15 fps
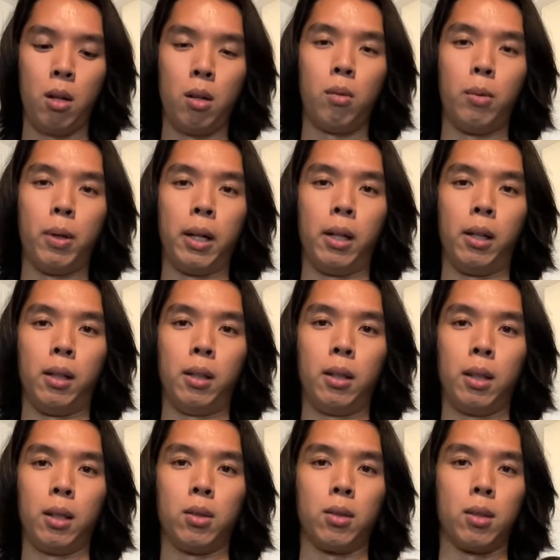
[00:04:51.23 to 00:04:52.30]
where it
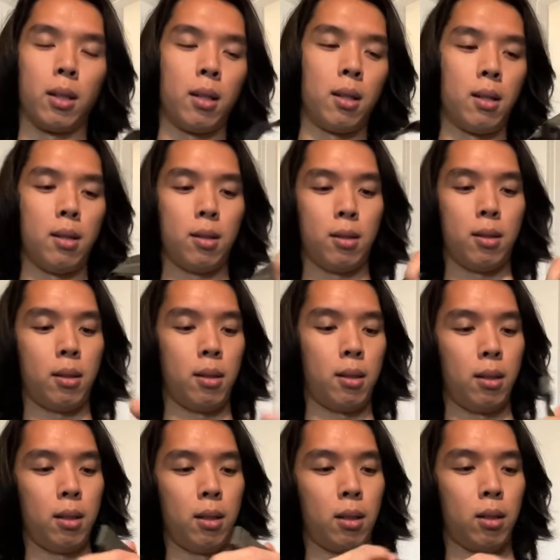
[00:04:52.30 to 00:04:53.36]
goes like this, and
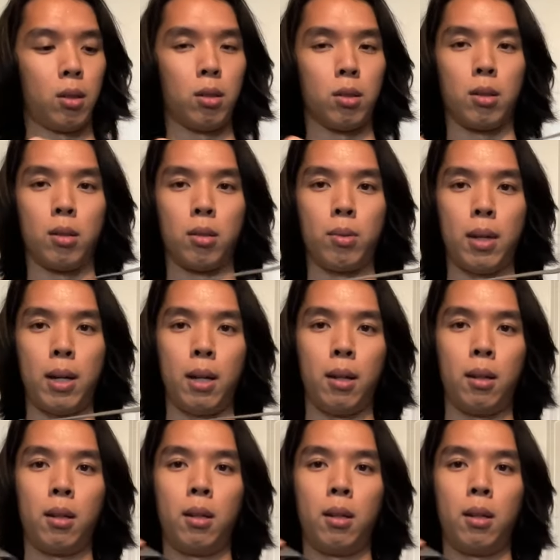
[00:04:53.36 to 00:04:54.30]
then it goes this way,